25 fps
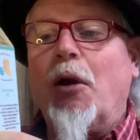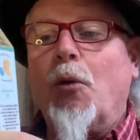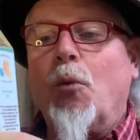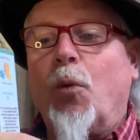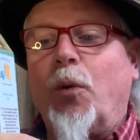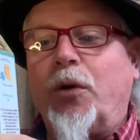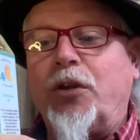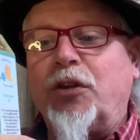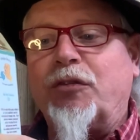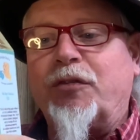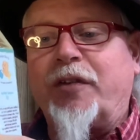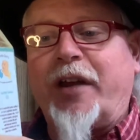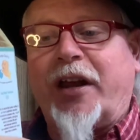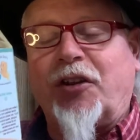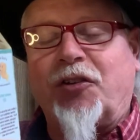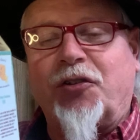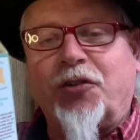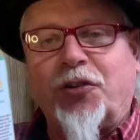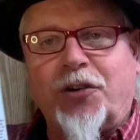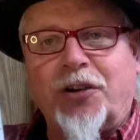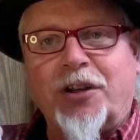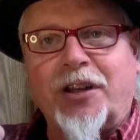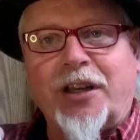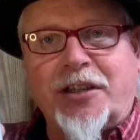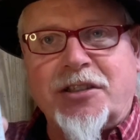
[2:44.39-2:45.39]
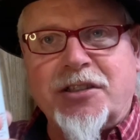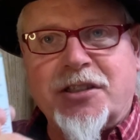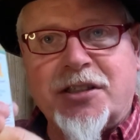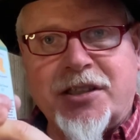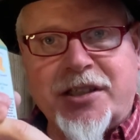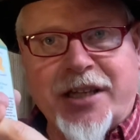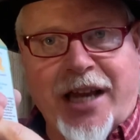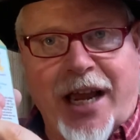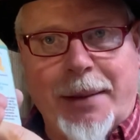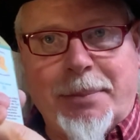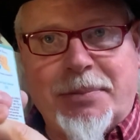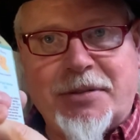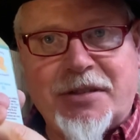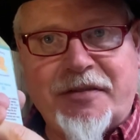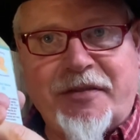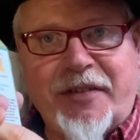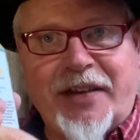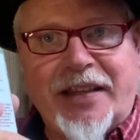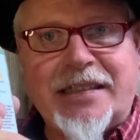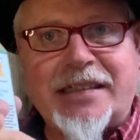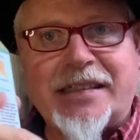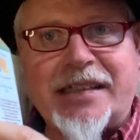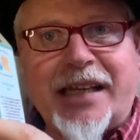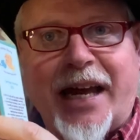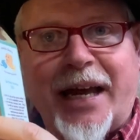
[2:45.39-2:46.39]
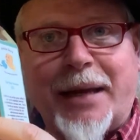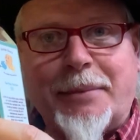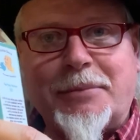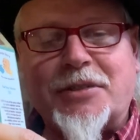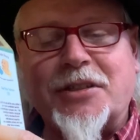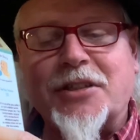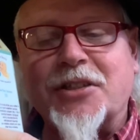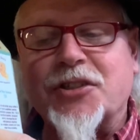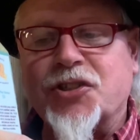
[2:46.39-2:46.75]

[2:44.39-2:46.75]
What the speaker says: when you've got a certain types of enzymes